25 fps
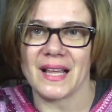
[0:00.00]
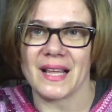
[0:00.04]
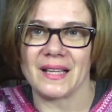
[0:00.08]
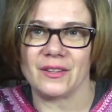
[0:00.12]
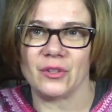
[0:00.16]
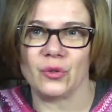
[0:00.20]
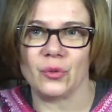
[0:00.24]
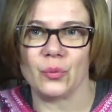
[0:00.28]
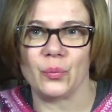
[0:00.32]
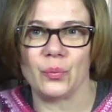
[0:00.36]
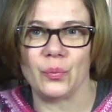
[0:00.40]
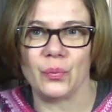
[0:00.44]

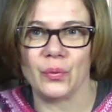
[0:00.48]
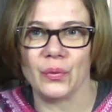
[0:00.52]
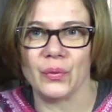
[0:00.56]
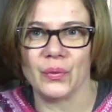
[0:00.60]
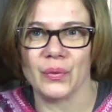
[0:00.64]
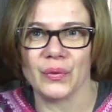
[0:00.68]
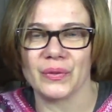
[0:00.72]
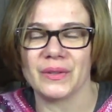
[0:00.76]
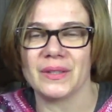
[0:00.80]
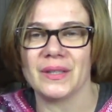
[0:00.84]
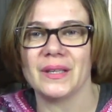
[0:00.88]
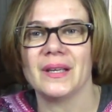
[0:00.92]
that you
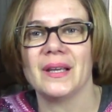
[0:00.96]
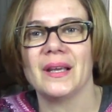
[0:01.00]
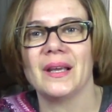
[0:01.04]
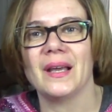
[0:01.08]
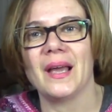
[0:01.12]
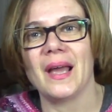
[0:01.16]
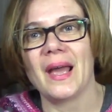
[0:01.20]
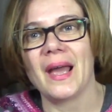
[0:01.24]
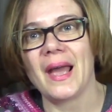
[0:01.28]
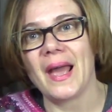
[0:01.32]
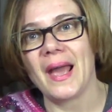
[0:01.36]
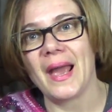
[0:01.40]
put
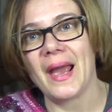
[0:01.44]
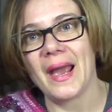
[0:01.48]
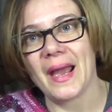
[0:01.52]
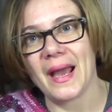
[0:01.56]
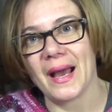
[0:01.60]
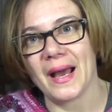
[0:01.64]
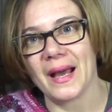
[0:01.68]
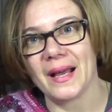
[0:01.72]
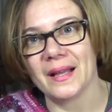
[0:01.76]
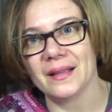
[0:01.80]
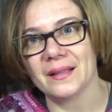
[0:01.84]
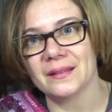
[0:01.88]

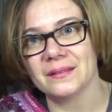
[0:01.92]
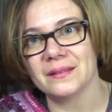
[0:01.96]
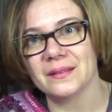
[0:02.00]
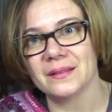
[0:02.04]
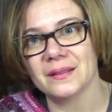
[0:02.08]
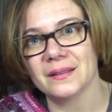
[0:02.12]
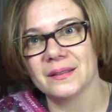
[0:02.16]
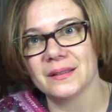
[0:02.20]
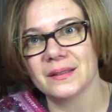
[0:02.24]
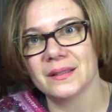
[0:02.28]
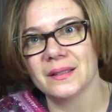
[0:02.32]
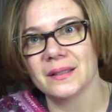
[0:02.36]

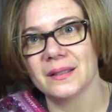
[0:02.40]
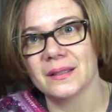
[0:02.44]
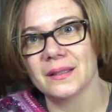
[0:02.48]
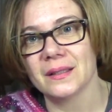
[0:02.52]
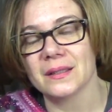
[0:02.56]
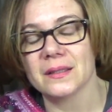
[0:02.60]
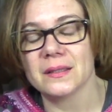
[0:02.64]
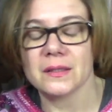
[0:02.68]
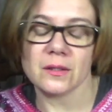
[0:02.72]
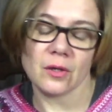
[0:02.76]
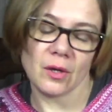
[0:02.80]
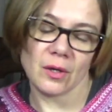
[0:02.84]
and
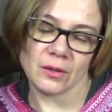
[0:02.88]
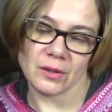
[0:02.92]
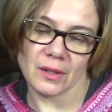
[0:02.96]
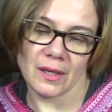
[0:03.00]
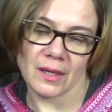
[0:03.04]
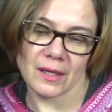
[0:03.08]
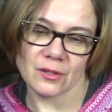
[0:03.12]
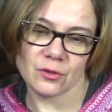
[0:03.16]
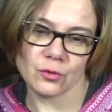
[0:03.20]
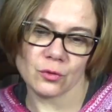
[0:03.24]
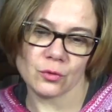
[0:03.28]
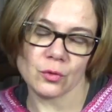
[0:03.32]
see you at the
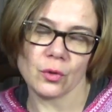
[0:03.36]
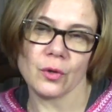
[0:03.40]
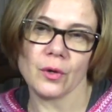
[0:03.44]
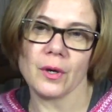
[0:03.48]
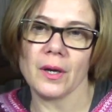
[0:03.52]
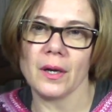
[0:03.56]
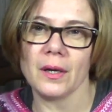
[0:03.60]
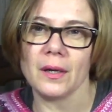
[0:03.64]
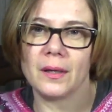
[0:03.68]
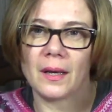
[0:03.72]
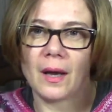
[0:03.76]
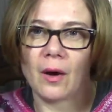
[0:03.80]
next
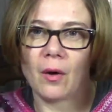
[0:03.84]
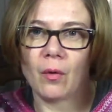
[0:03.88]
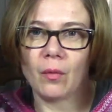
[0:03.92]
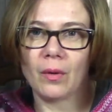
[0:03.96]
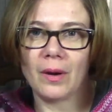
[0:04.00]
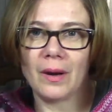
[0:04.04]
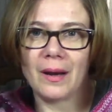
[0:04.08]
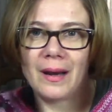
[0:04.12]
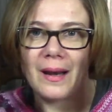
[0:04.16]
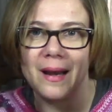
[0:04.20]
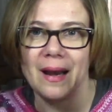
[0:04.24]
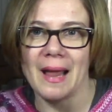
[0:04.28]
tutorial.
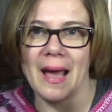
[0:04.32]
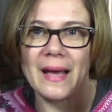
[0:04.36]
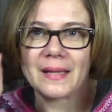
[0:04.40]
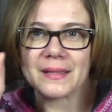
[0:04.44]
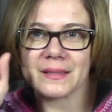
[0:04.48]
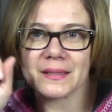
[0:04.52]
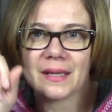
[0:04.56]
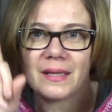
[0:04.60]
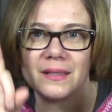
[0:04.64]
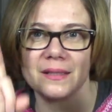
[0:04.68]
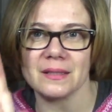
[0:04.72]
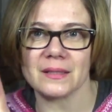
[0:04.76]
Now
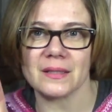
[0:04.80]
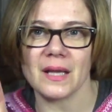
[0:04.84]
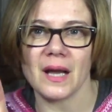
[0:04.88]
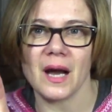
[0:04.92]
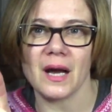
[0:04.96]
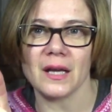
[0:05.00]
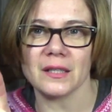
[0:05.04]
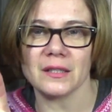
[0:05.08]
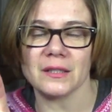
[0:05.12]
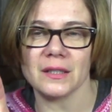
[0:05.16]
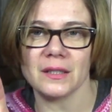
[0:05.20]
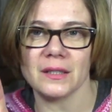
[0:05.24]
let's get
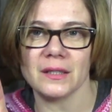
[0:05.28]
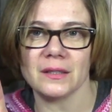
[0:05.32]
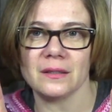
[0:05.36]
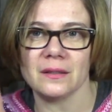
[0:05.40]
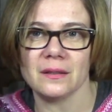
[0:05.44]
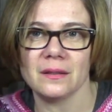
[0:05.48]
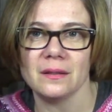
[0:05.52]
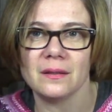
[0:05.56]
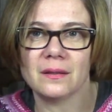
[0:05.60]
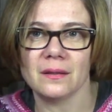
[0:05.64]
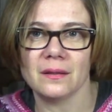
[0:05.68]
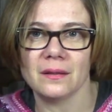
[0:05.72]

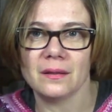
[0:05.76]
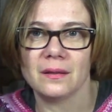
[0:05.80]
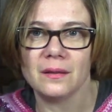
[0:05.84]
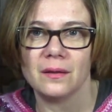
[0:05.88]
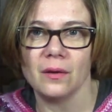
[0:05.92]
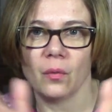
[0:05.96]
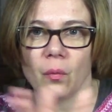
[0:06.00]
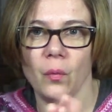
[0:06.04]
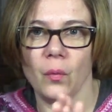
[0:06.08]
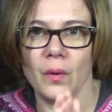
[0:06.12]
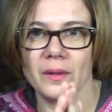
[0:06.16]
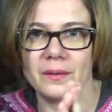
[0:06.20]
started
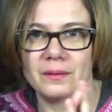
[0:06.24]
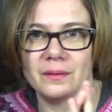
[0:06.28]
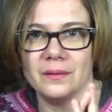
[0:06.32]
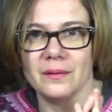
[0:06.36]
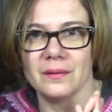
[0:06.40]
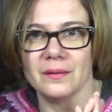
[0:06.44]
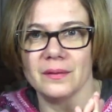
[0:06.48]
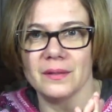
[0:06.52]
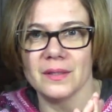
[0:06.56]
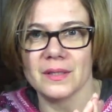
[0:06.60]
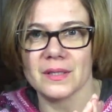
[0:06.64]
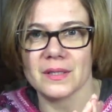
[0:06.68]

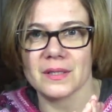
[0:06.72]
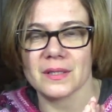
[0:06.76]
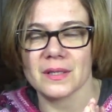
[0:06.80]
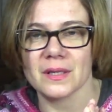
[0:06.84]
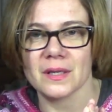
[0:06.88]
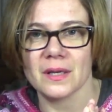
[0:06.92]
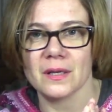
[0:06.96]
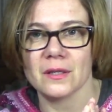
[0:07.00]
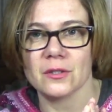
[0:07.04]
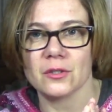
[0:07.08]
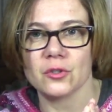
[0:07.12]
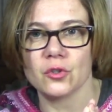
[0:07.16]
with
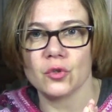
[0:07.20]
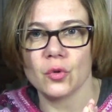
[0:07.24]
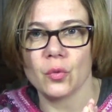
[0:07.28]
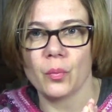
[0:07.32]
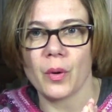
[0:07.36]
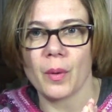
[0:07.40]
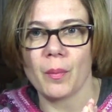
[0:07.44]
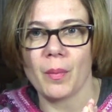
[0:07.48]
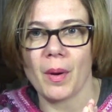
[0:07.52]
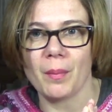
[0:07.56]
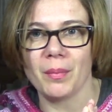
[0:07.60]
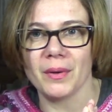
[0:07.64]
this
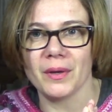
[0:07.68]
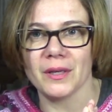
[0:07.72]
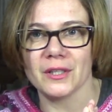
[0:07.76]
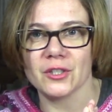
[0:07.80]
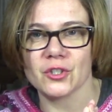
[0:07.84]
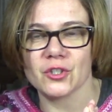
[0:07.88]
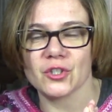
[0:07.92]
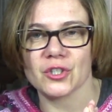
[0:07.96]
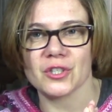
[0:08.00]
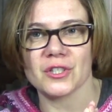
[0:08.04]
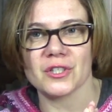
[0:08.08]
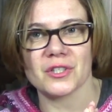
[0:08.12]
super
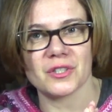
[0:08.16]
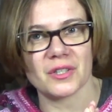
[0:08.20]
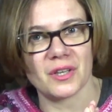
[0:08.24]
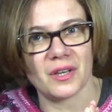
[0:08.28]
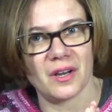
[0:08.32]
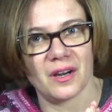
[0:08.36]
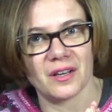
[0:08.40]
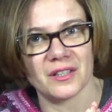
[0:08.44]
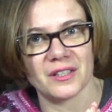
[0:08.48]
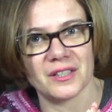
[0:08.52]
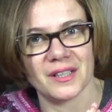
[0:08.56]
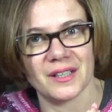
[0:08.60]
bubblelicious
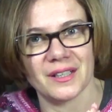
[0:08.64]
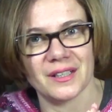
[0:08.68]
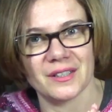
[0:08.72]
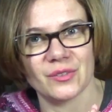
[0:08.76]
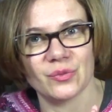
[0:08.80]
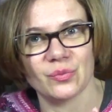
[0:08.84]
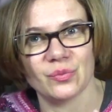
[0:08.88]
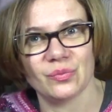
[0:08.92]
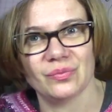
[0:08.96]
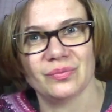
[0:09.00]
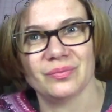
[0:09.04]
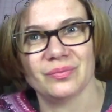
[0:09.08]
cardigan.